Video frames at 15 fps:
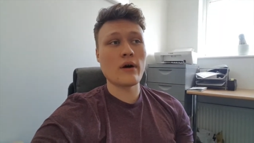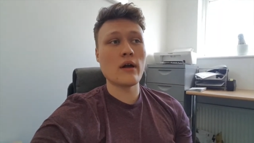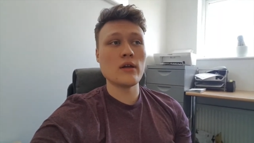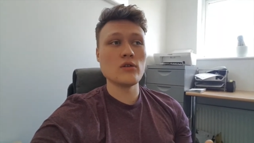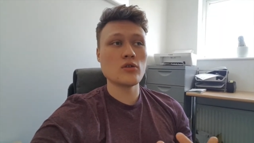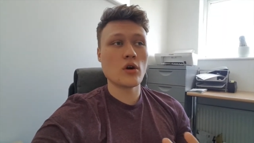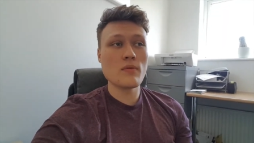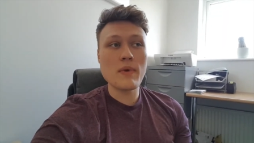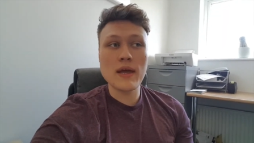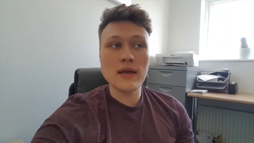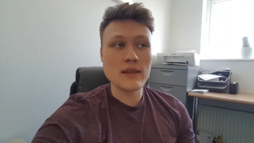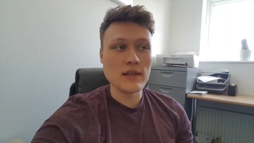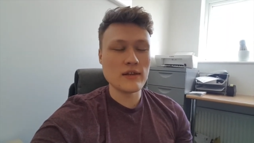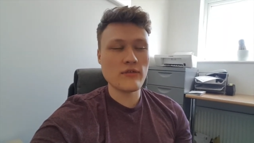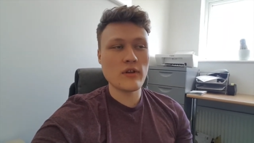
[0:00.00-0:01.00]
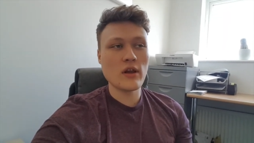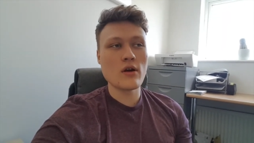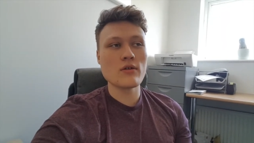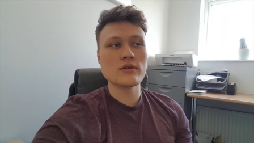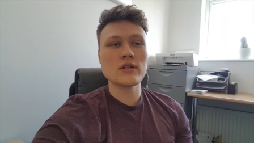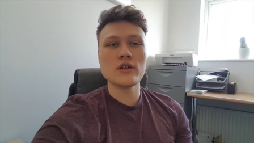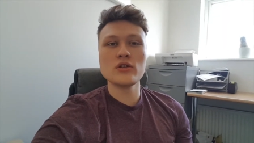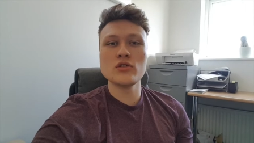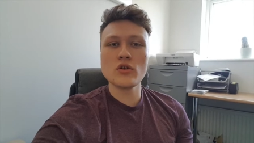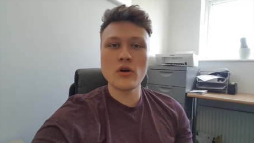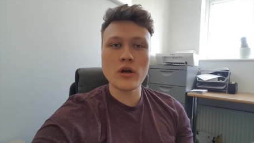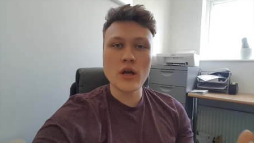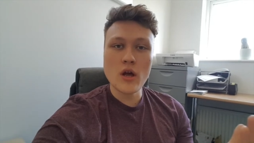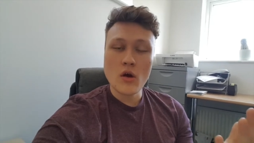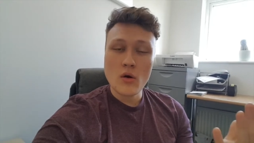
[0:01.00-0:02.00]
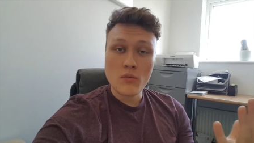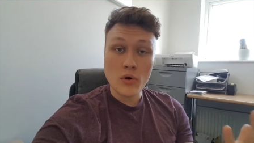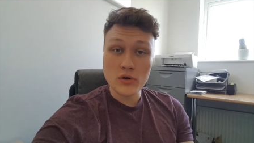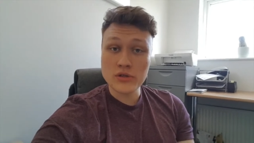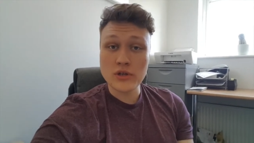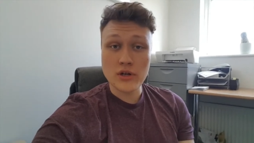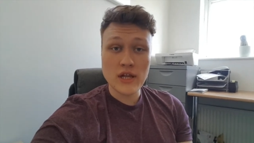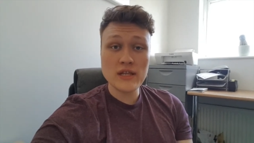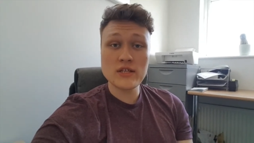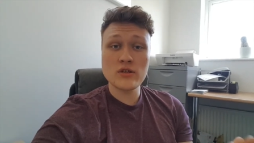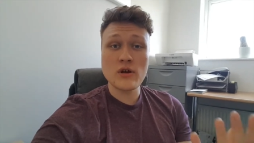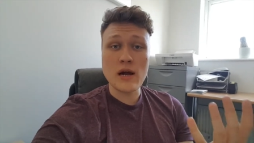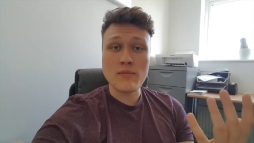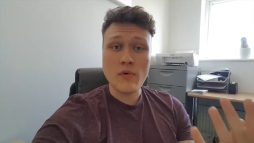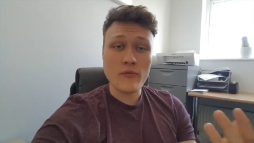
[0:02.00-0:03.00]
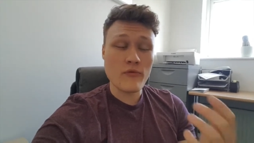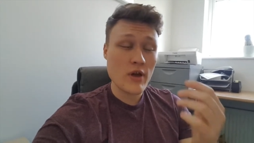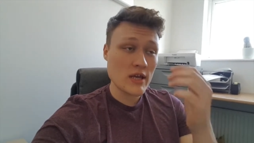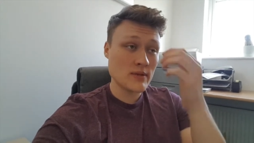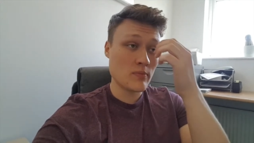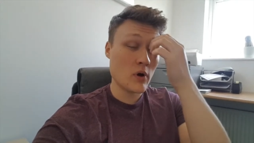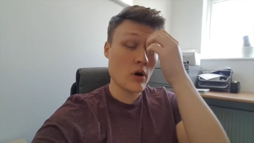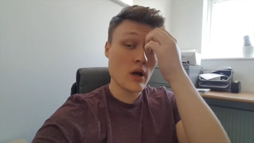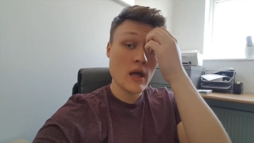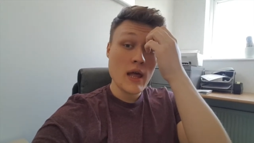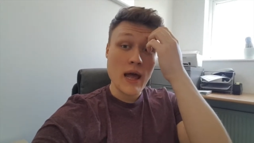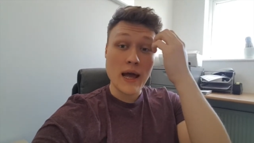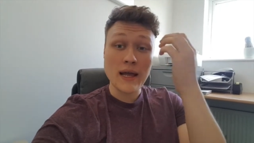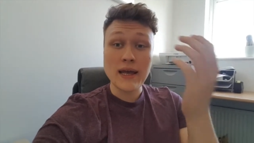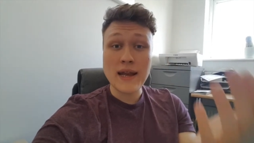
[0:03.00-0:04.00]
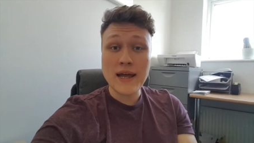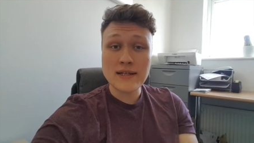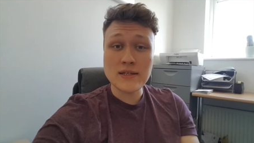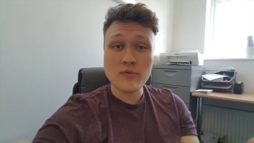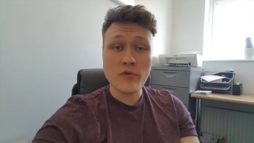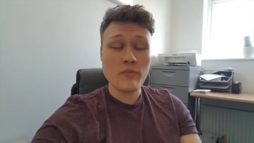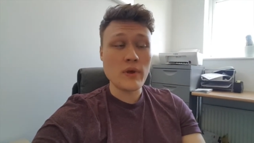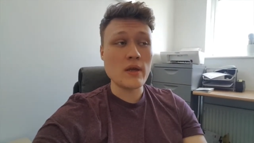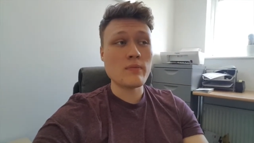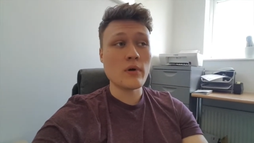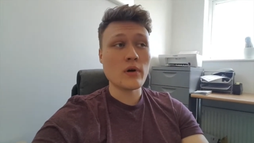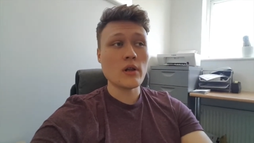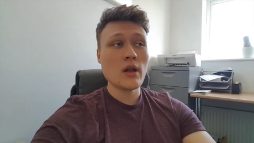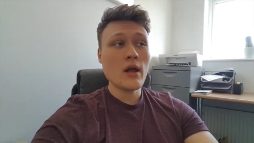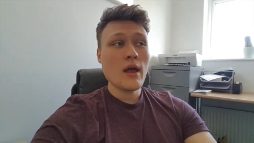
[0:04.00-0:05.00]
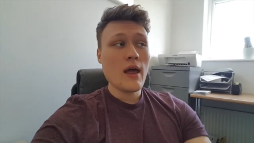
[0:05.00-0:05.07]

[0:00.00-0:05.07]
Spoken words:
I enjoy making these videos. I enjoy posting on Instagram, on Facebook, and connecting with people.